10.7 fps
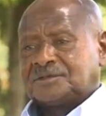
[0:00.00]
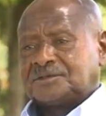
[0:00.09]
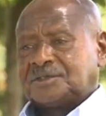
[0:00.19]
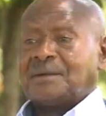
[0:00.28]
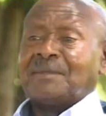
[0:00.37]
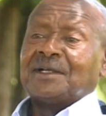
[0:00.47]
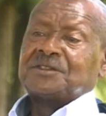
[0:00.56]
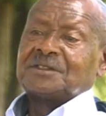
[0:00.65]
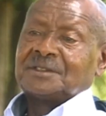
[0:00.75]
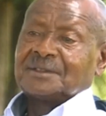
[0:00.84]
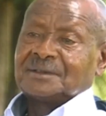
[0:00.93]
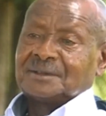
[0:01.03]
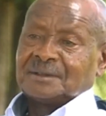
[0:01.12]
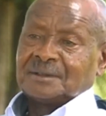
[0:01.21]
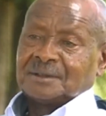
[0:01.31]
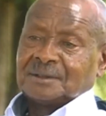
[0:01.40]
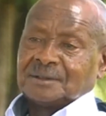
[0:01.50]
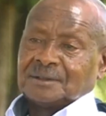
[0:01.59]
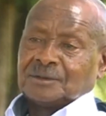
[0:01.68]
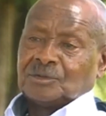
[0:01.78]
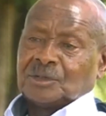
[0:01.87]
farmers
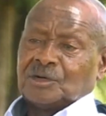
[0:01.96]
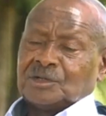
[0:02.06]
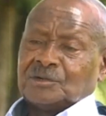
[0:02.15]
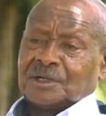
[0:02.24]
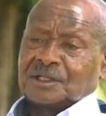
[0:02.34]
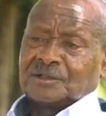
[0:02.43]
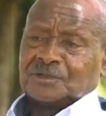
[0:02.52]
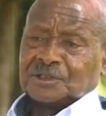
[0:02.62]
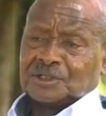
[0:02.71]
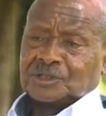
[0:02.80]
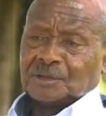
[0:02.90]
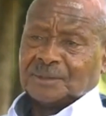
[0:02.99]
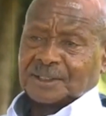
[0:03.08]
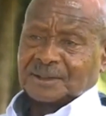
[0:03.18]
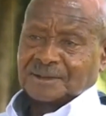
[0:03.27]
who are only working for the stomach,